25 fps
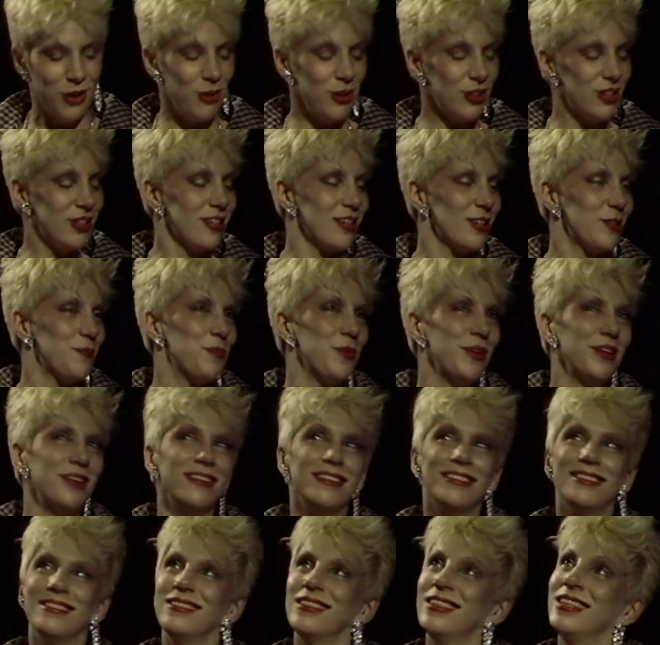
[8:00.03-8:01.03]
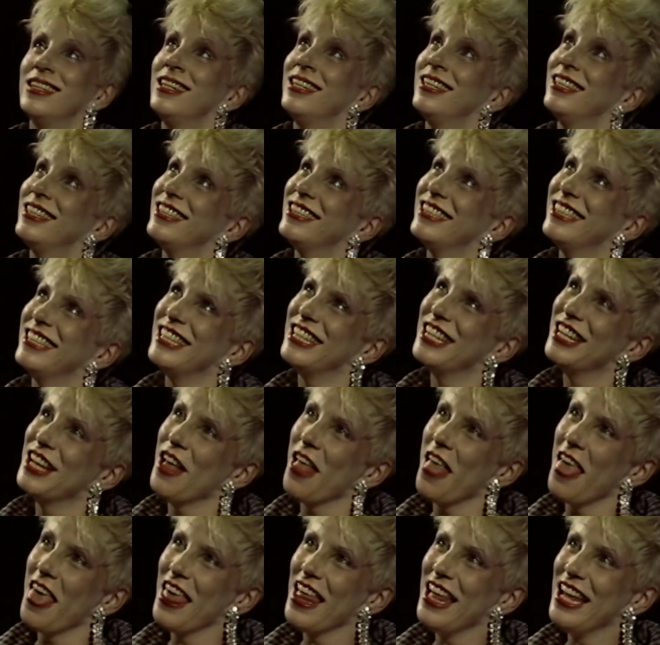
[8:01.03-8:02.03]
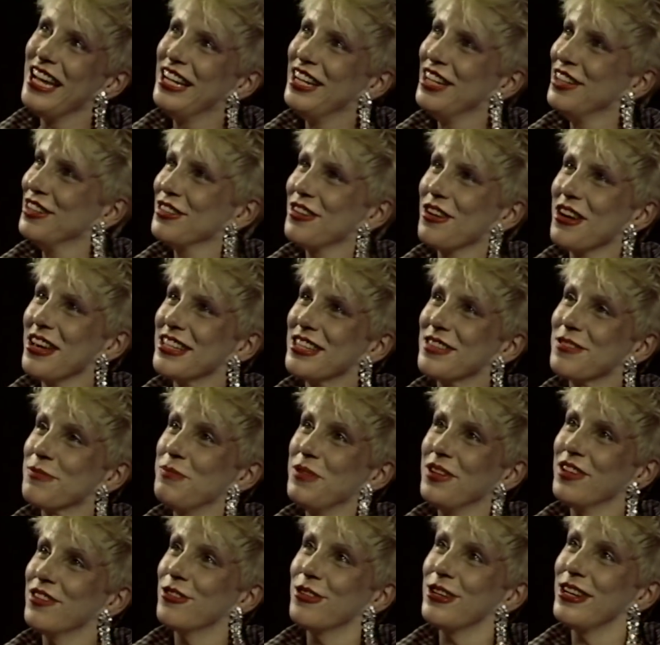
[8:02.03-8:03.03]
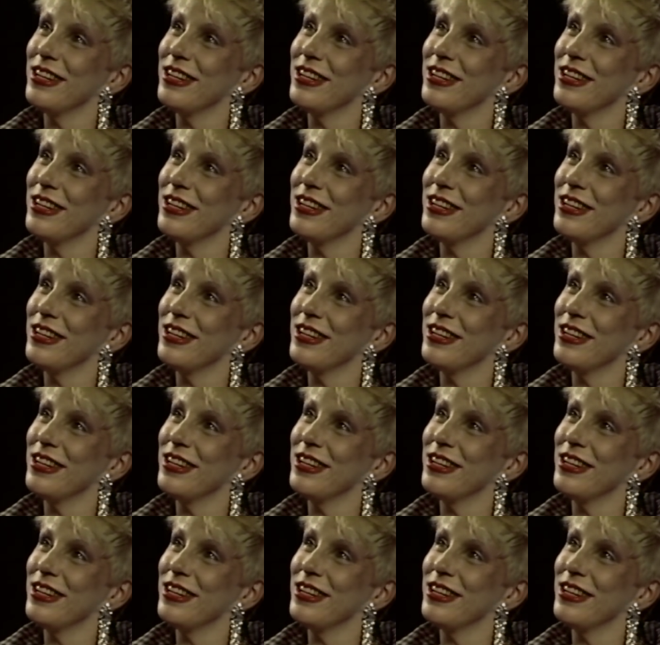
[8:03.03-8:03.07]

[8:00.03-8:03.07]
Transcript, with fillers: which has been, uh, it's been